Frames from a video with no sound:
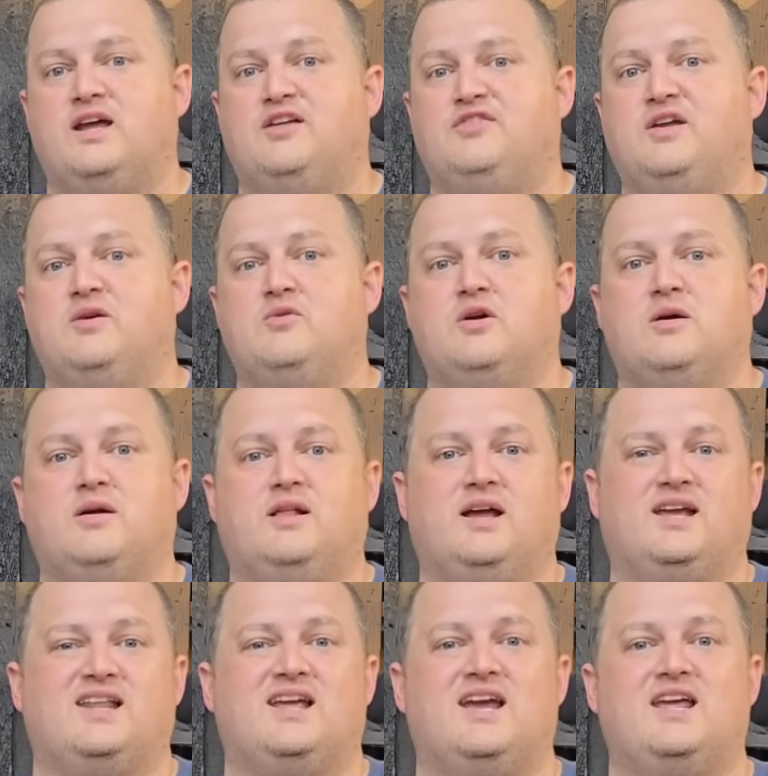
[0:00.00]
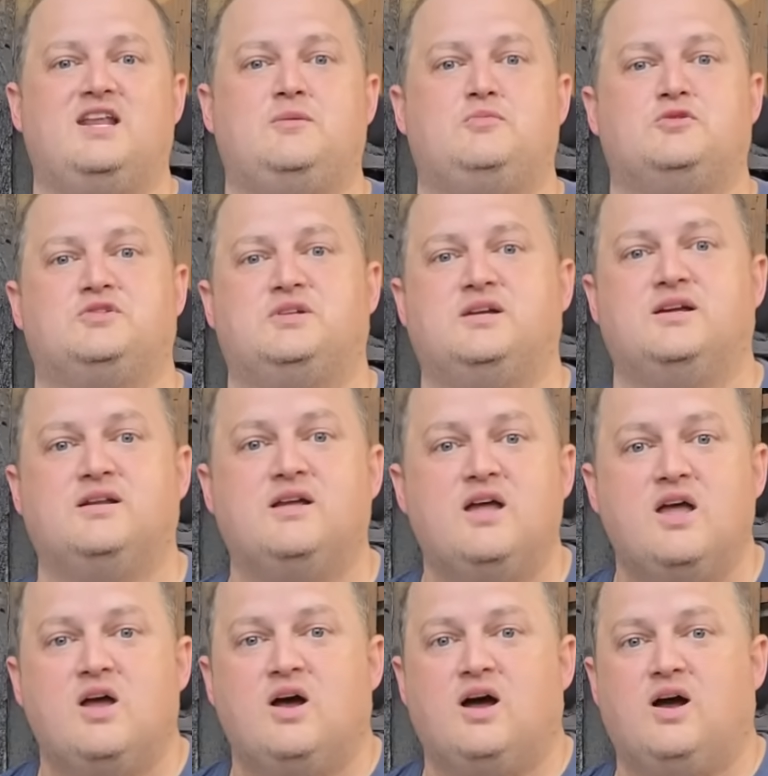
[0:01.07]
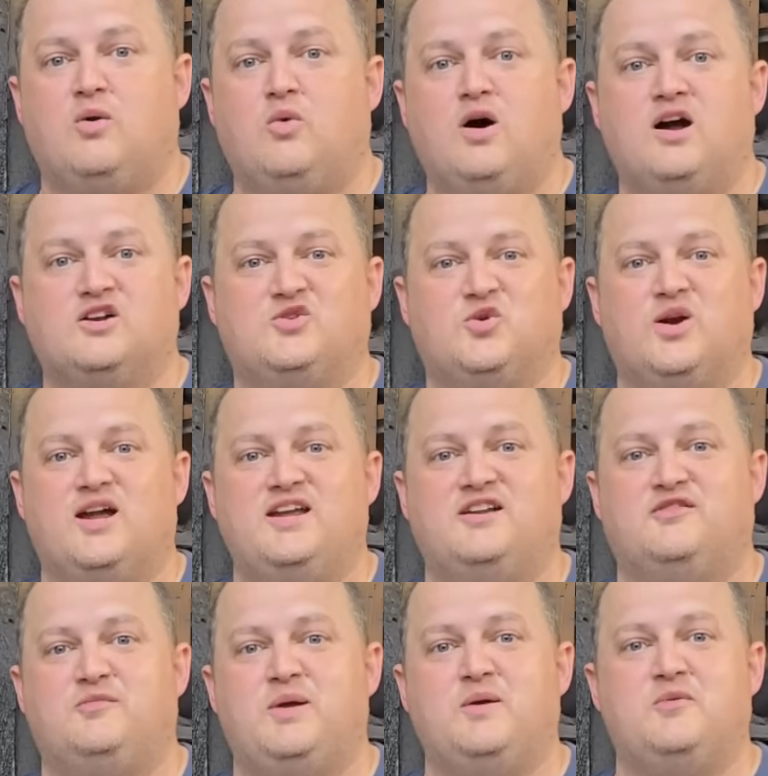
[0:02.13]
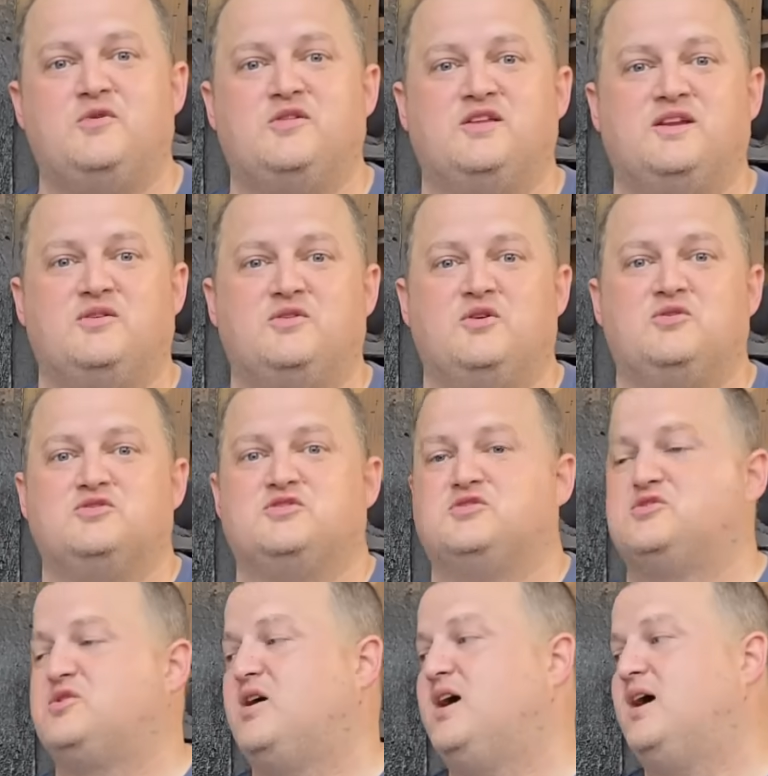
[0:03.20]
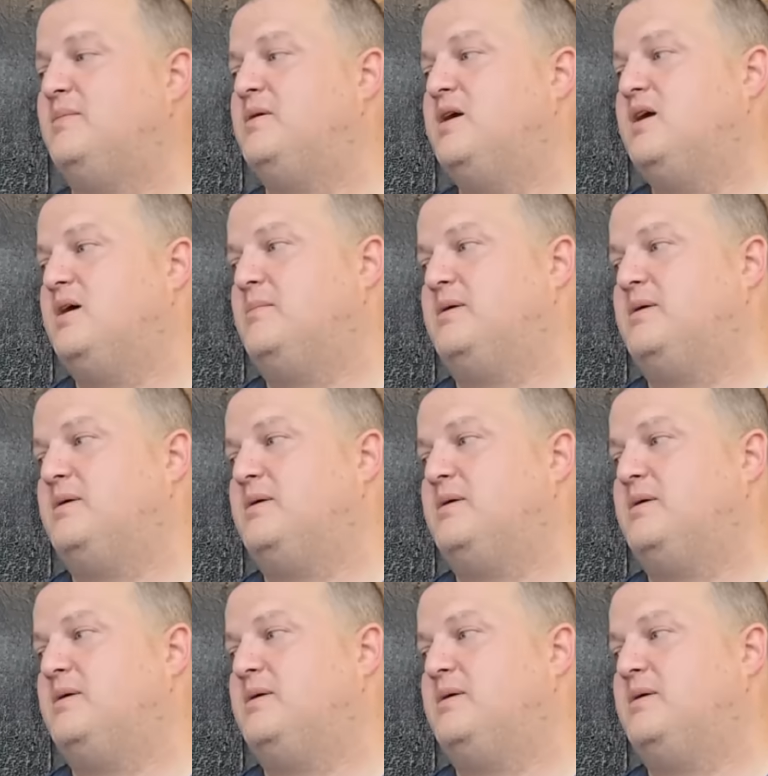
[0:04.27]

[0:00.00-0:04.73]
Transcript: I think we're like an 80% watch rate of people that don't subscribe,